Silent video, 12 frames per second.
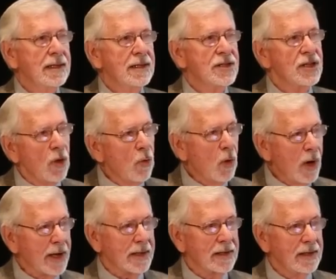So
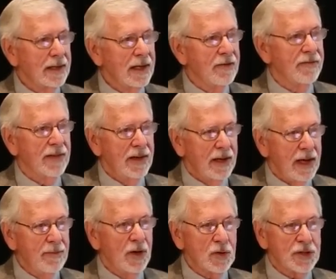what if
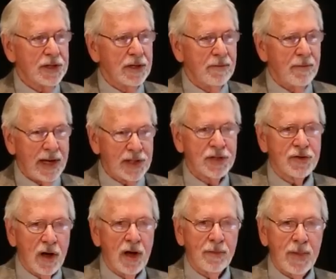emotion makes
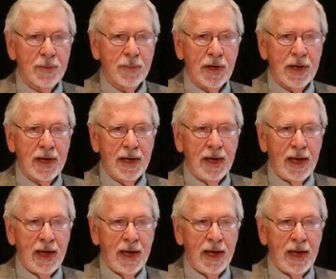strong memory,